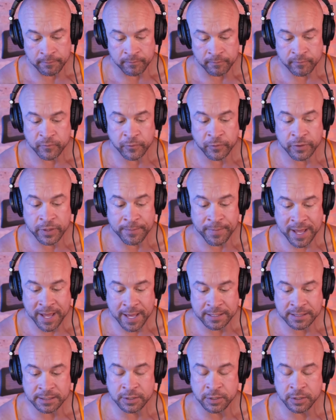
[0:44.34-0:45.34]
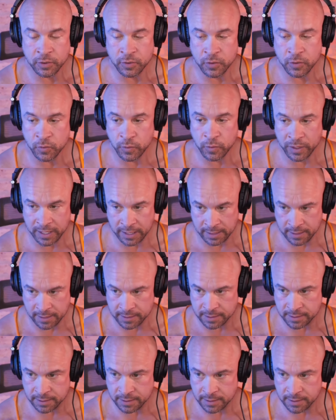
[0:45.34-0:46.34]
For the past 2
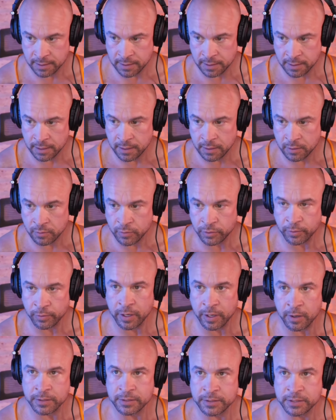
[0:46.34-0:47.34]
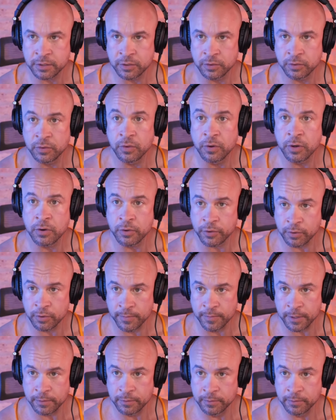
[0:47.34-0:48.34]
weeks, with regards to growth
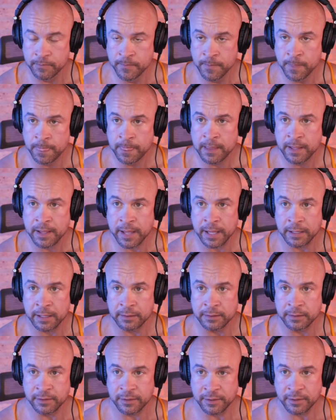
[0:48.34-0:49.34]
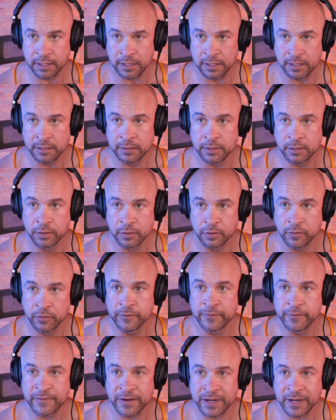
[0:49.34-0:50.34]
hormone and the new
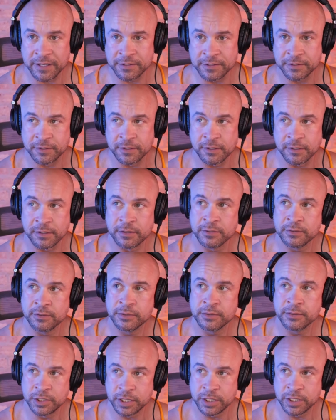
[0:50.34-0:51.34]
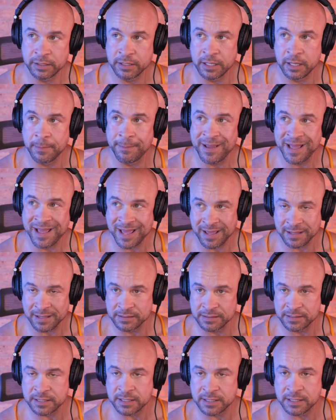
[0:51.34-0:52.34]
Pfizer NGENLA
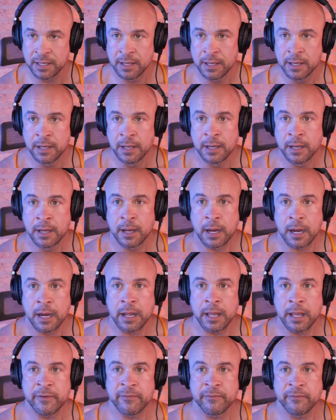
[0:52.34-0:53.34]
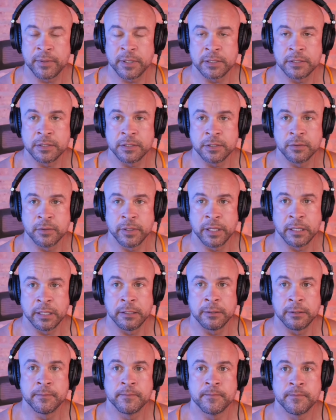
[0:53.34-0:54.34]
pens, I have been
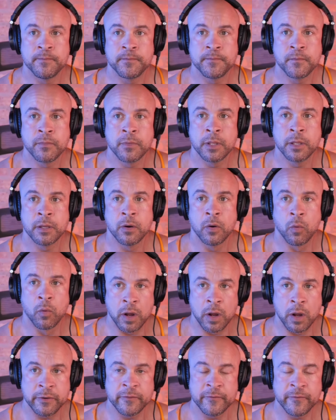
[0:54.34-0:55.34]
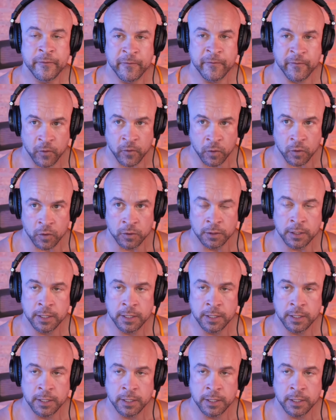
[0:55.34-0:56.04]
doing one full